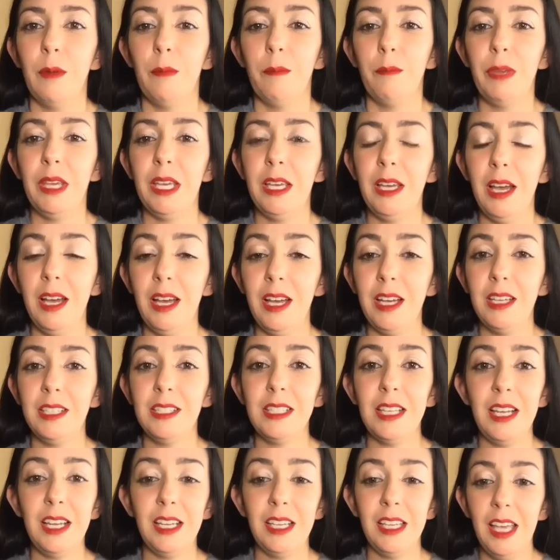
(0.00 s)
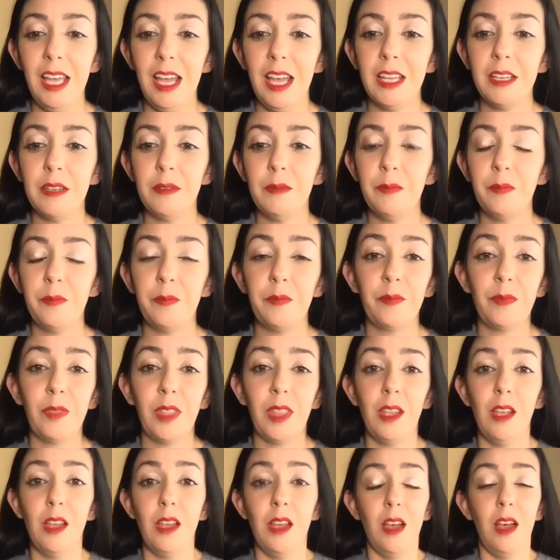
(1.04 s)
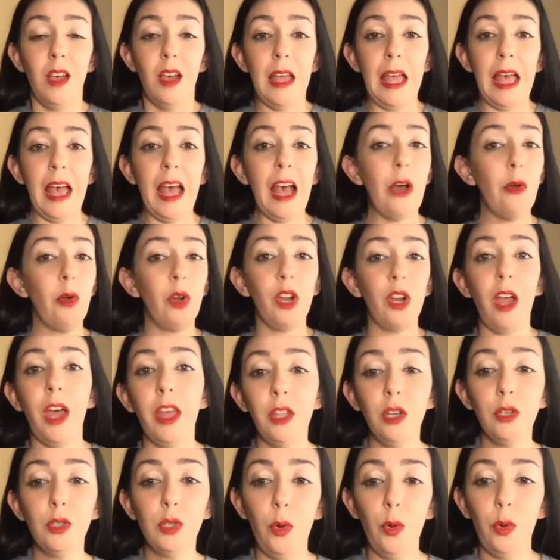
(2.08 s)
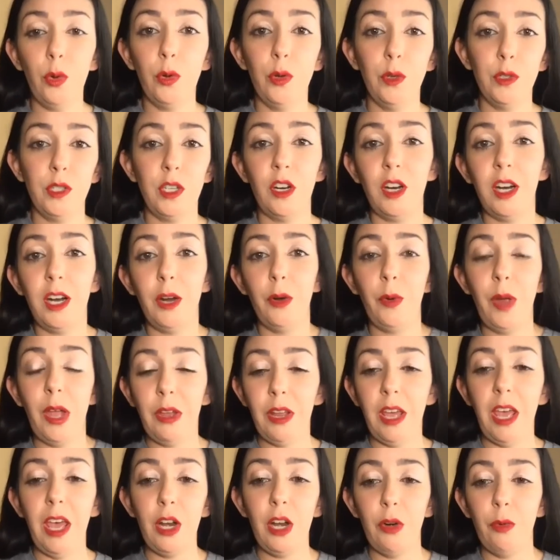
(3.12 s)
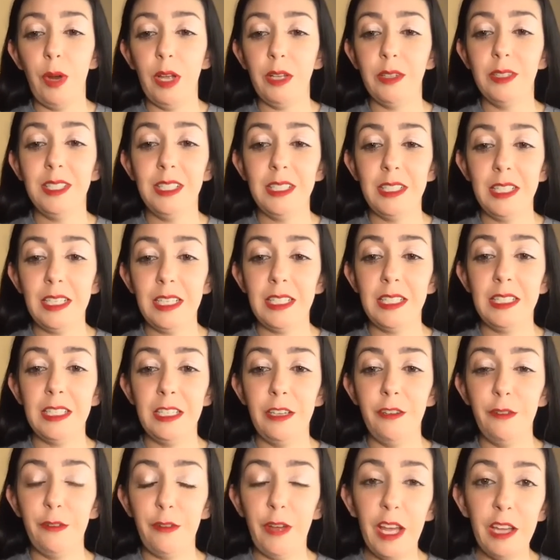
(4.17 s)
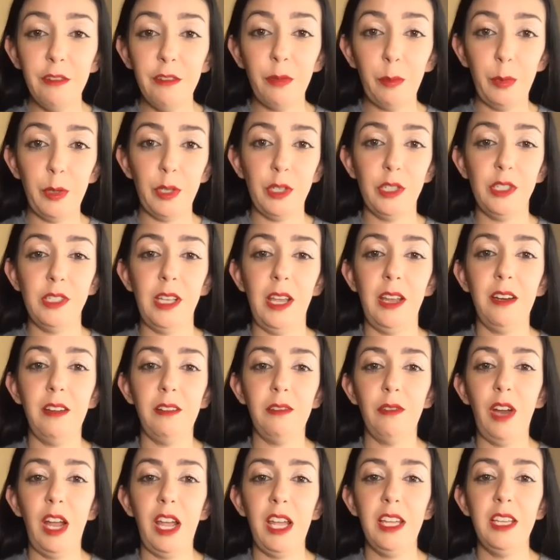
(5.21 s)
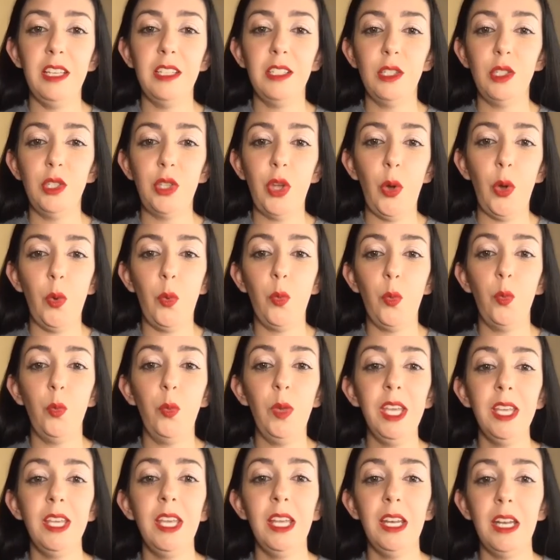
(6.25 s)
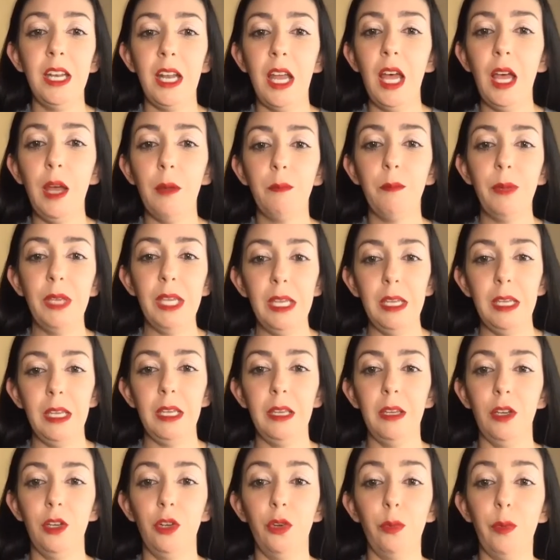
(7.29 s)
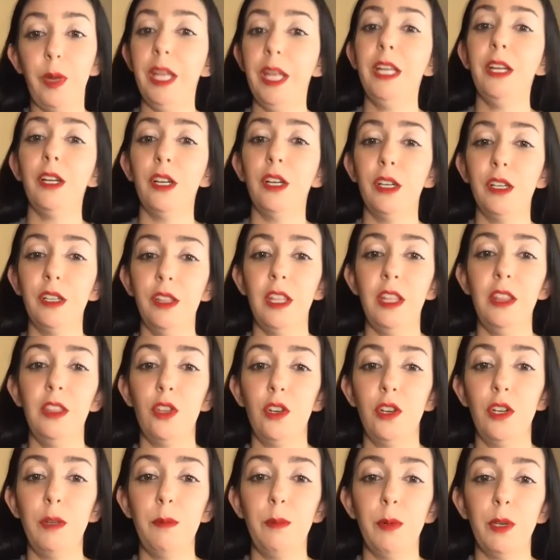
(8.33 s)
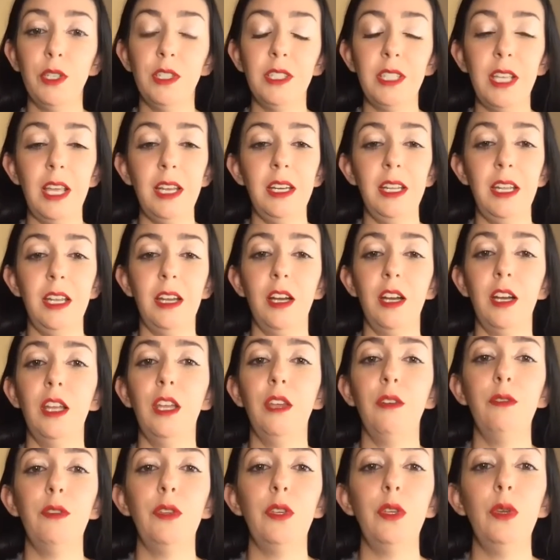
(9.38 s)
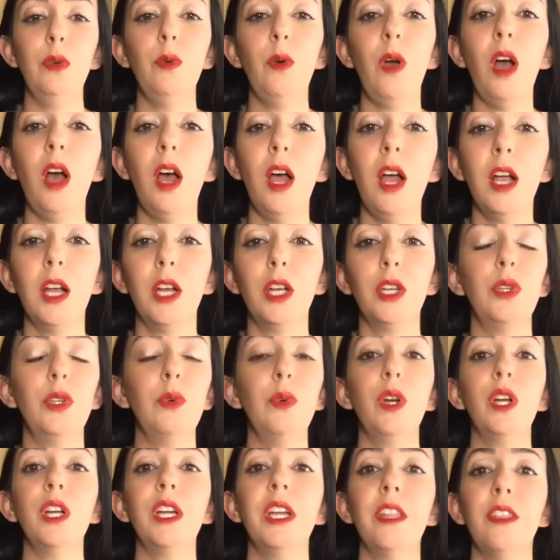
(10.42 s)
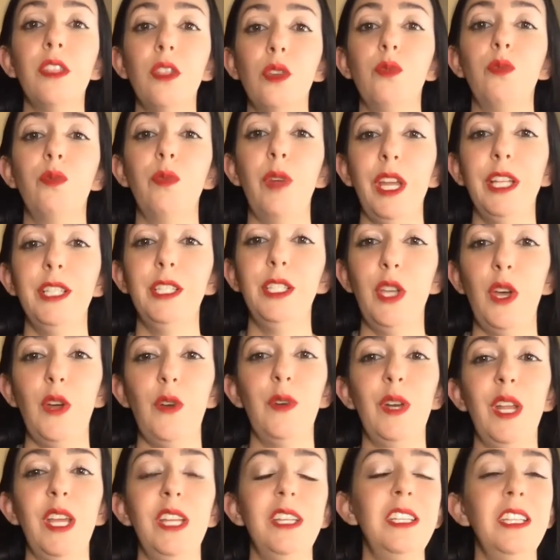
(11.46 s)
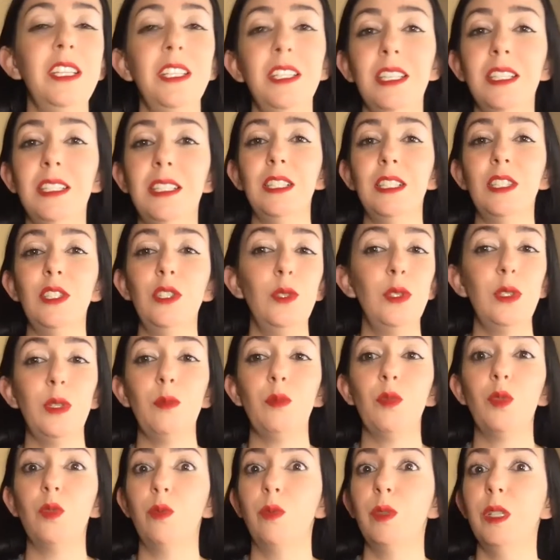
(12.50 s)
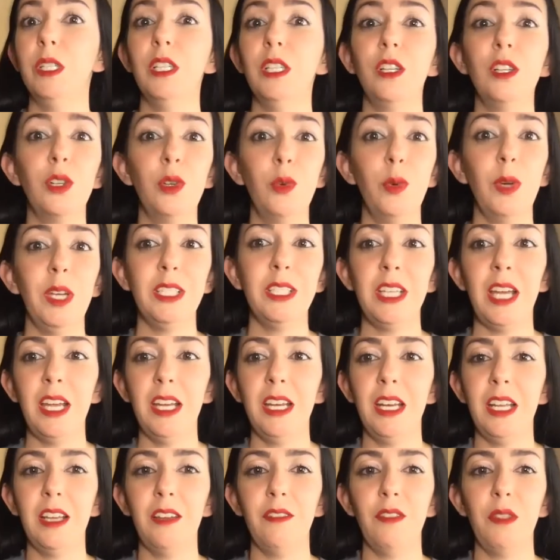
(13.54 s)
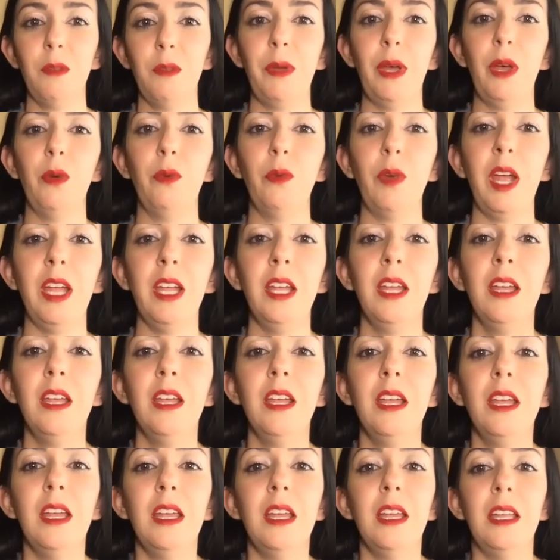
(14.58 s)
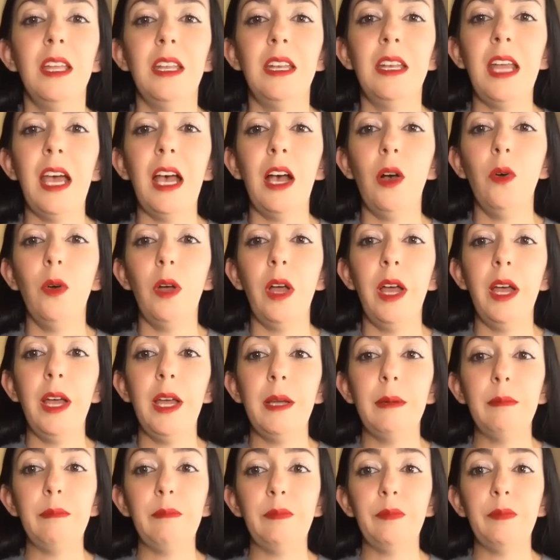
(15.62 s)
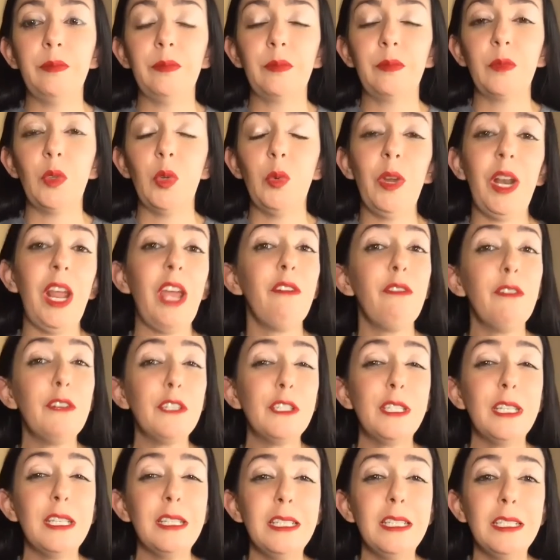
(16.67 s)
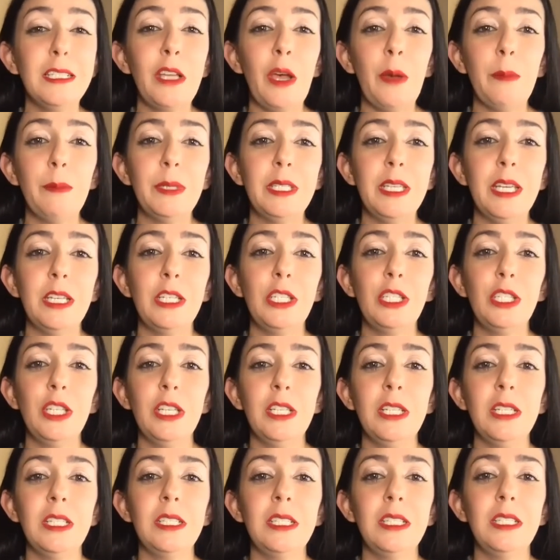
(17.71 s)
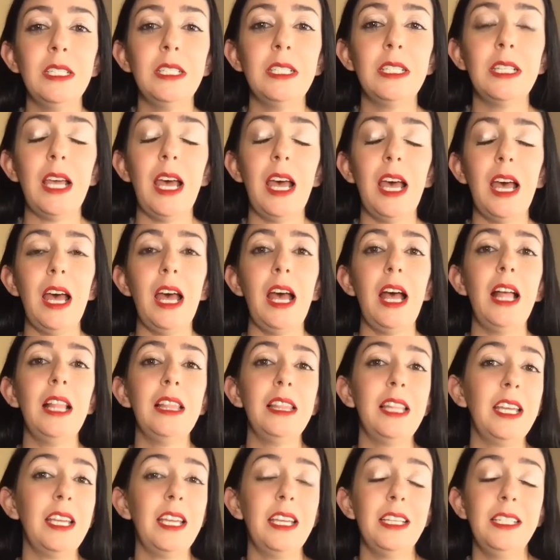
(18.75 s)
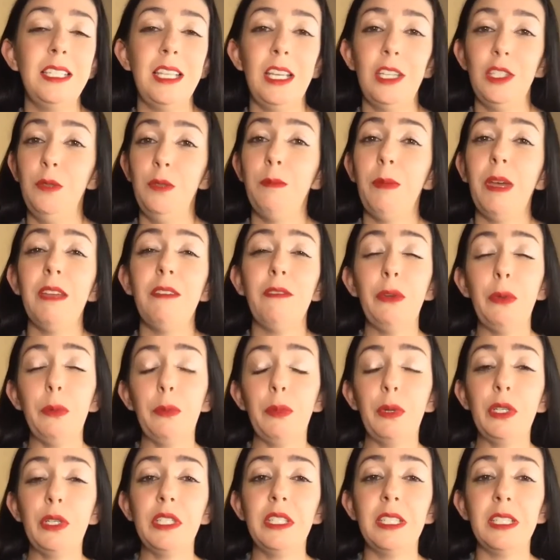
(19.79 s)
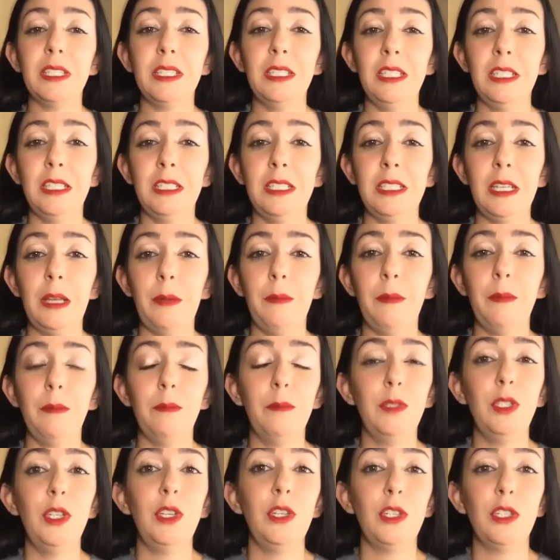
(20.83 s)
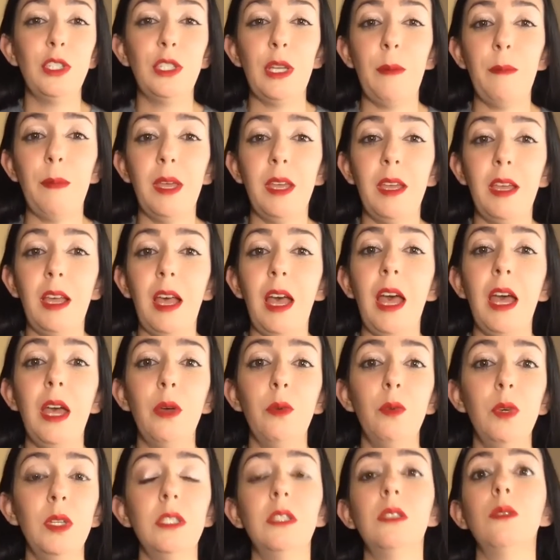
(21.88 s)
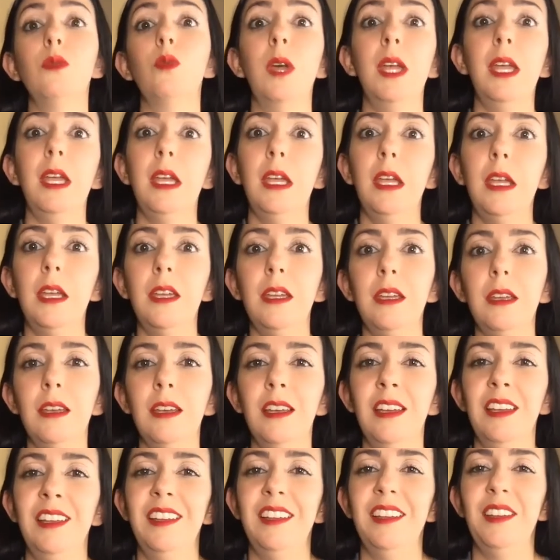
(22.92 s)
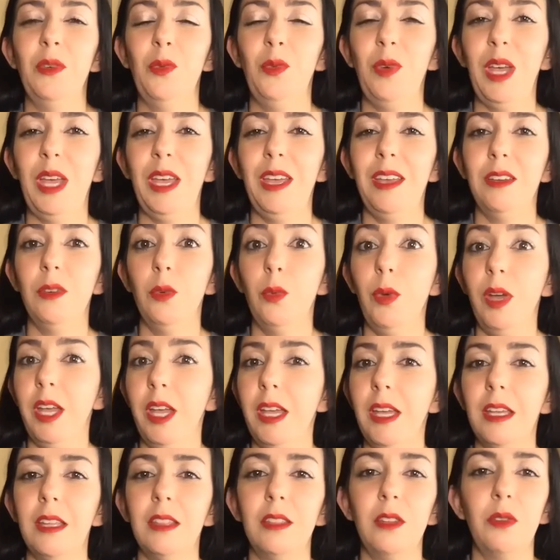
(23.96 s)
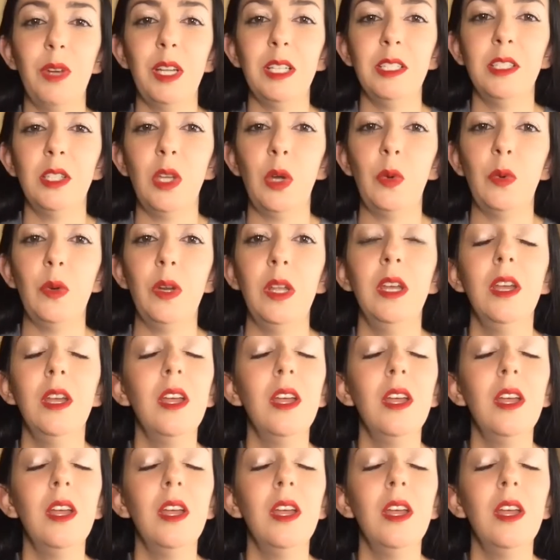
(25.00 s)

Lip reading: Because again, our other totals are at around 65%, right? So we cannot be greater than 30% here. If you are in the red zone and need to do some real quick tightening of the belt, right? Now, when I first did these computations, like I said, you might feel pretty sick to your stomach. I was way, way, way in the red zone.